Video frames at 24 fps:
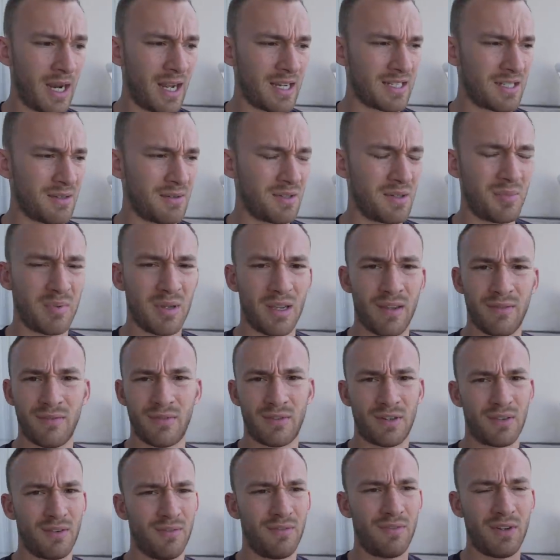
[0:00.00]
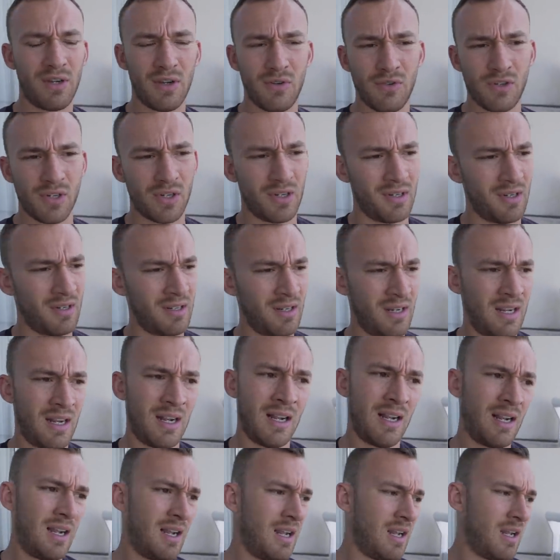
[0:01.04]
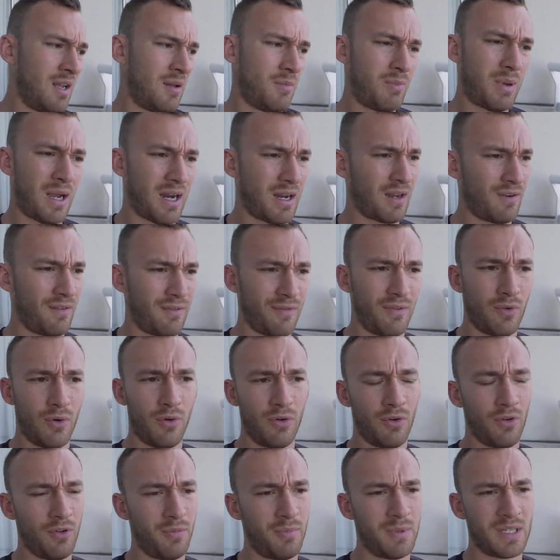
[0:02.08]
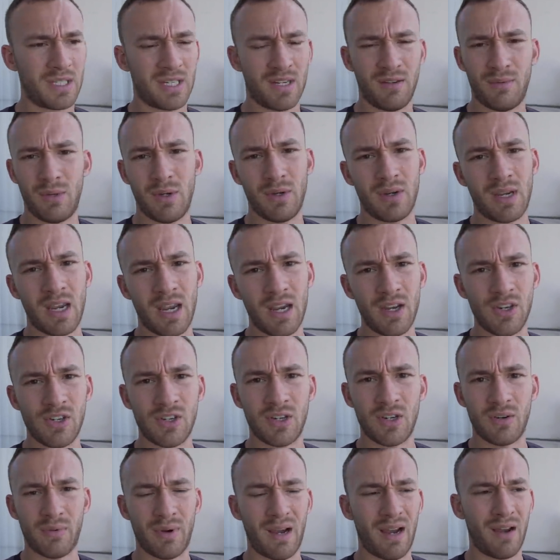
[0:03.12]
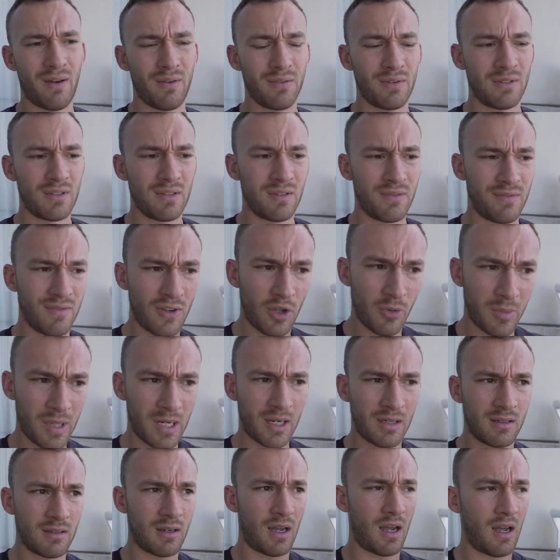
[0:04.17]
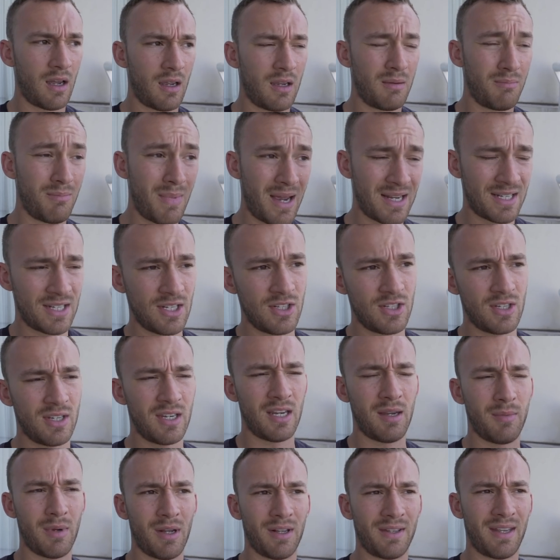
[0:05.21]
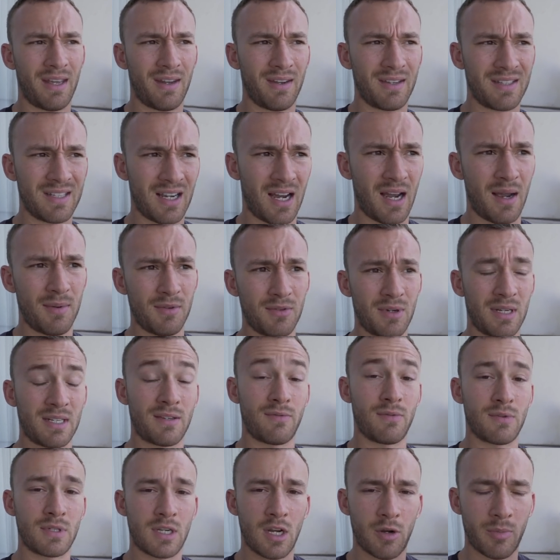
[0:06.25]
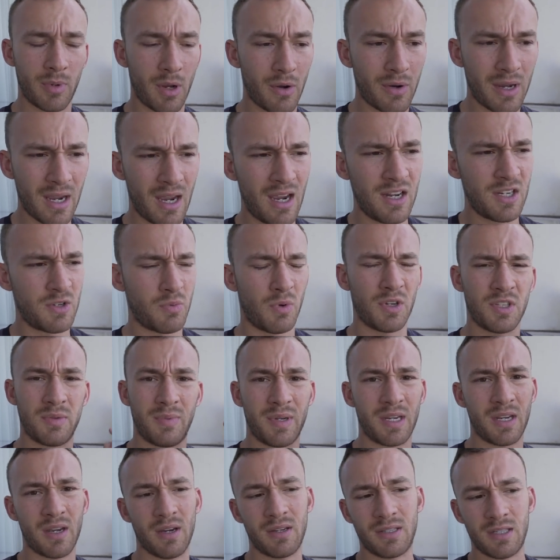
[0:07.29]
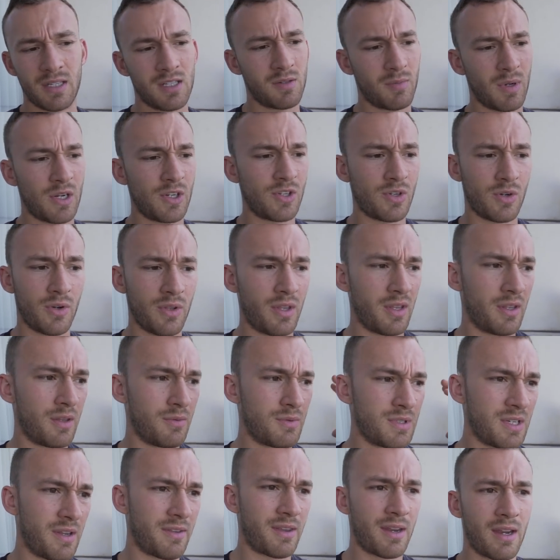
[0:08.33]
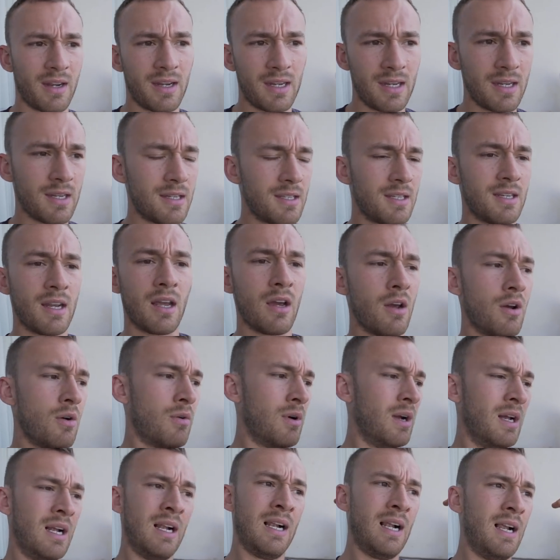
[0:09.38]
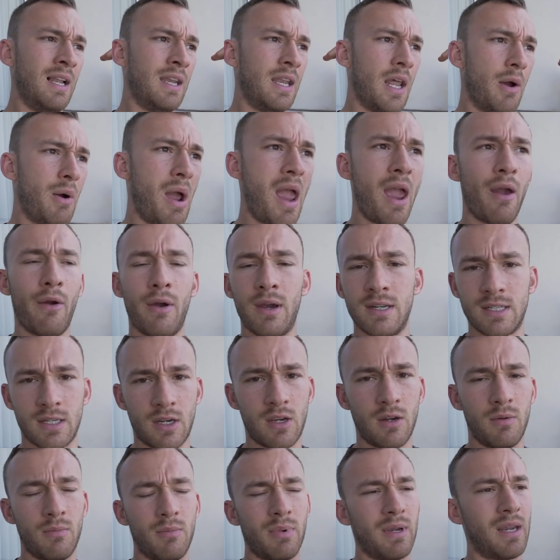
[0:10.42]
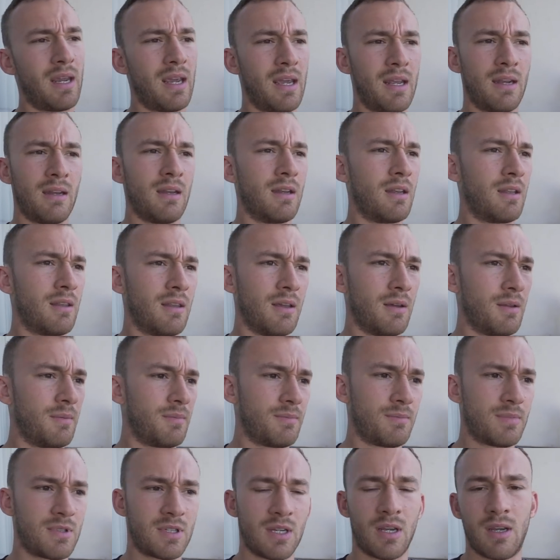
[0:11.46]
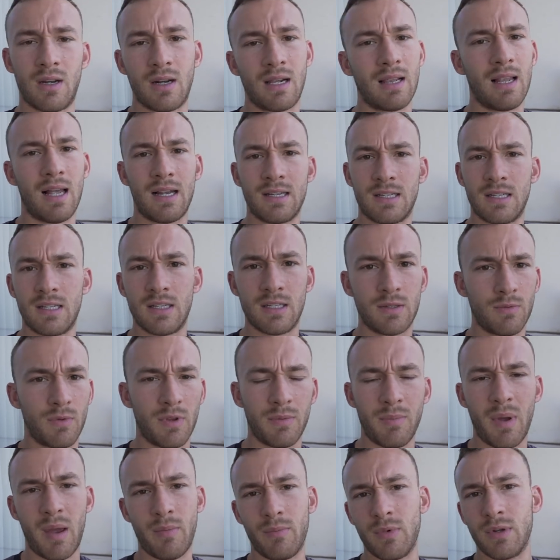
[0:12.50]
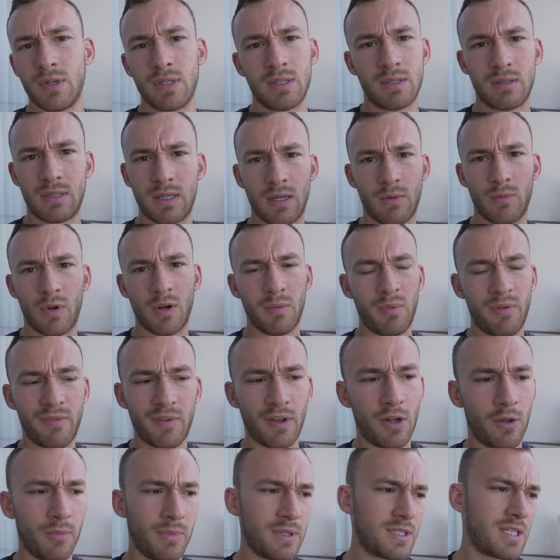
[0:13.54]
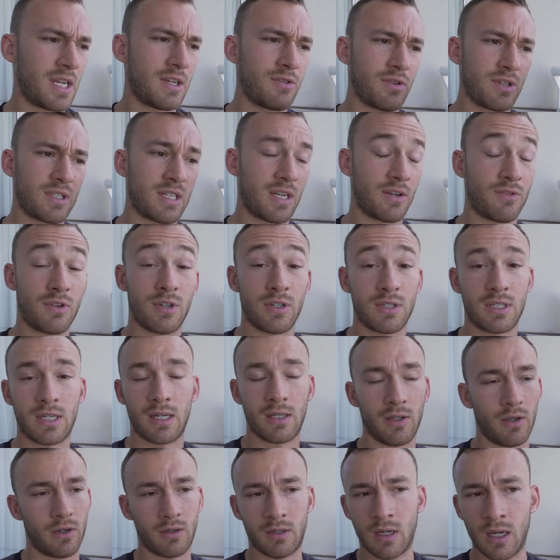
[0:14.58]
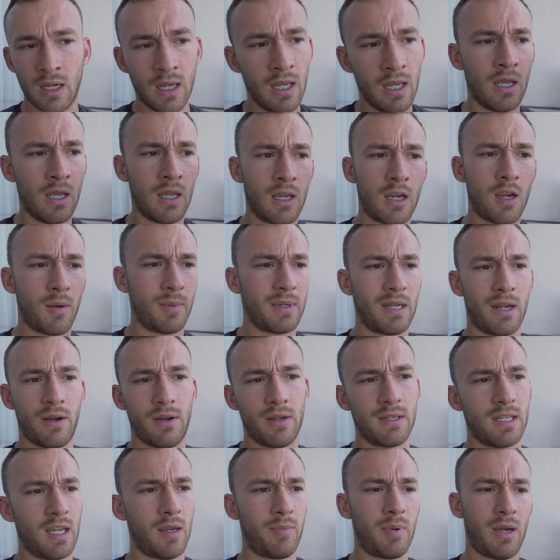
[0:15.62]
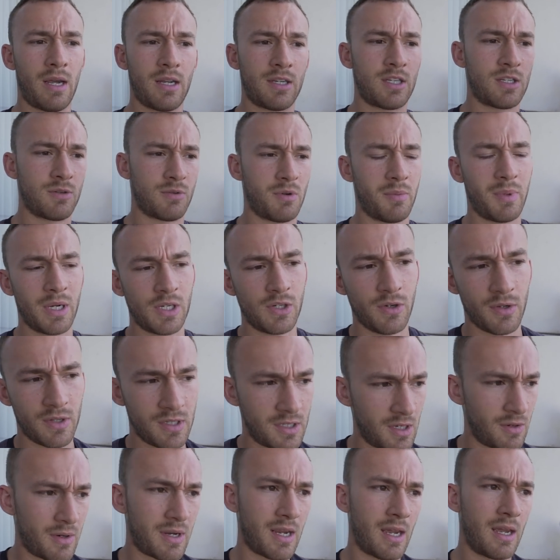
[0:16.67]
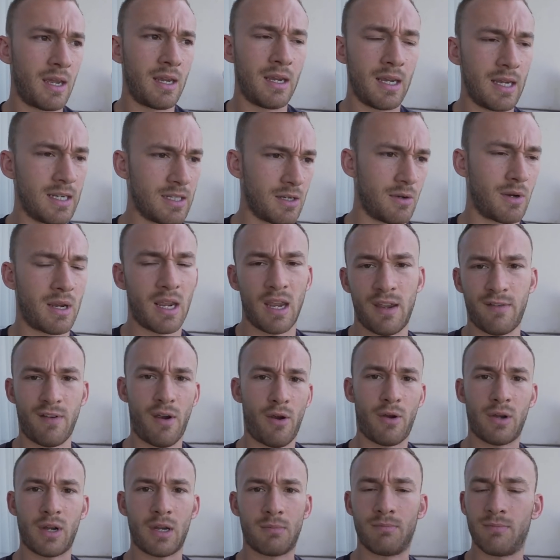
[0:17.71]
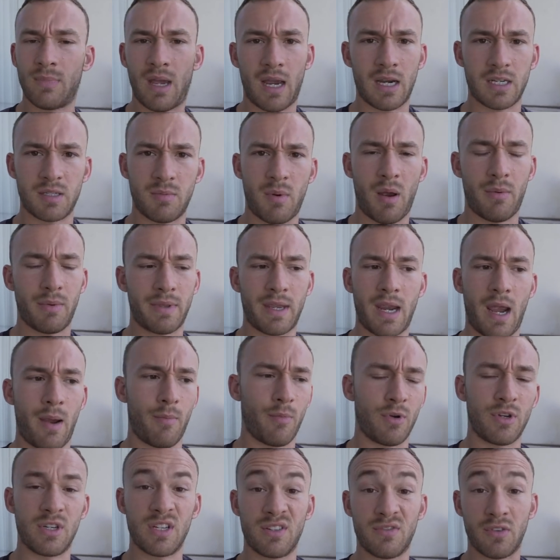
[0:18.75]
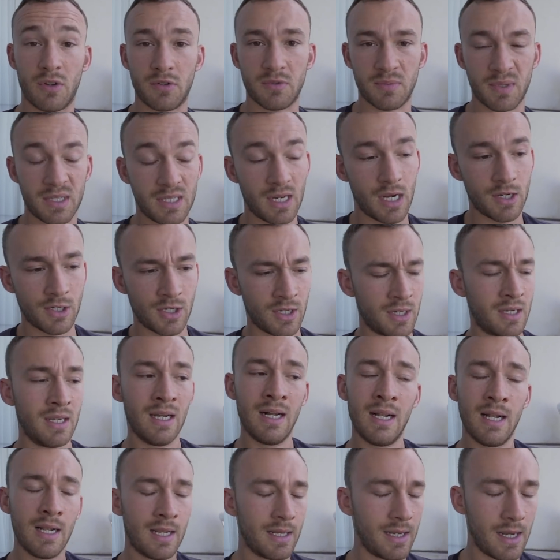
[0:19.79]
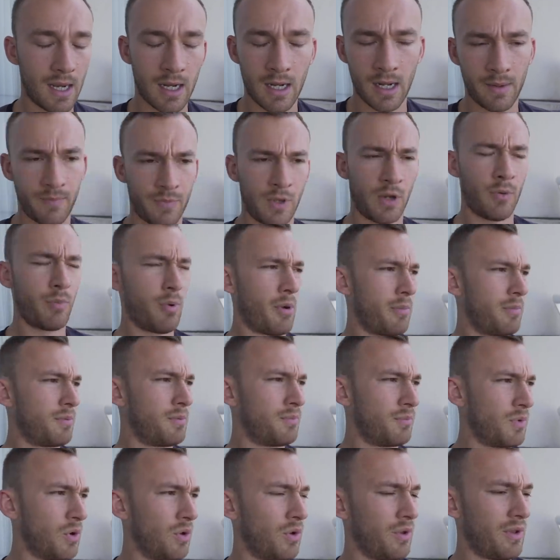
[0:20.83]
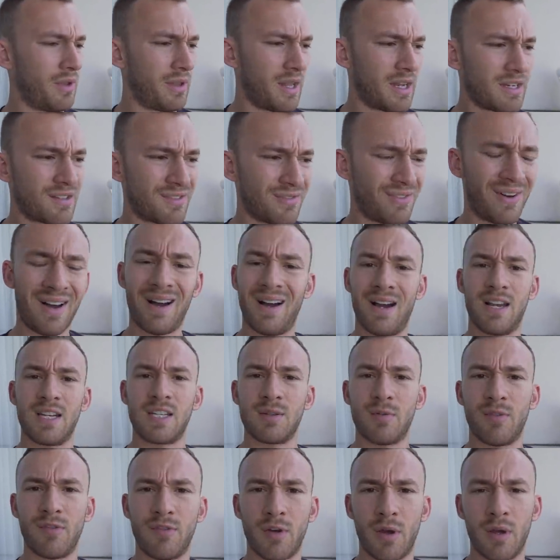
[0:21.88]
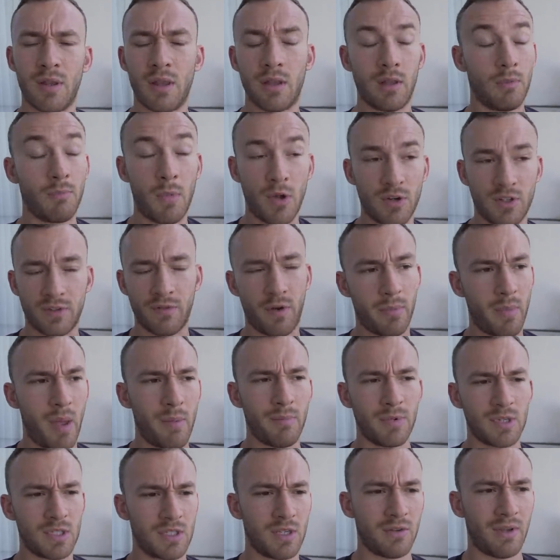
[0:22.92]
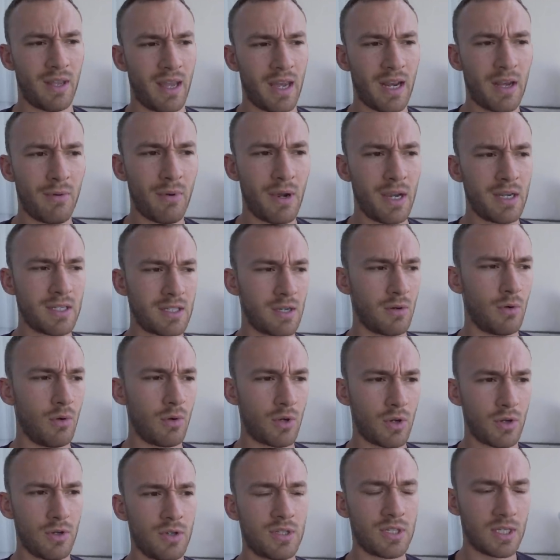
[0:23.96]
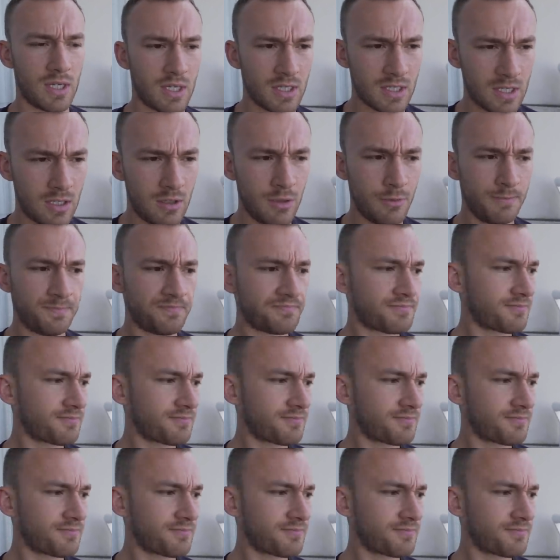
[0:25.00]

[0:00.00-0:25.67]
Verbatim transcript: as there was a bit of confusion back and forth, miscommunication around filming. I messaged and emailed ahead of time to ask if it was going to be okay. Just wanted to be courteous, make sure that there was nothing I needed to know, no areas I couldn't be in, that certain classes with members didn't want to be filmed, etc, etc. Just said, look, coming down on a day pass, just want to make sure this is okay. Is it okay if Aaron hangs about with the camera and just films my session? Yeah, no problem, all of that's fine. So most of our members do that anyway, so all good, see you soon.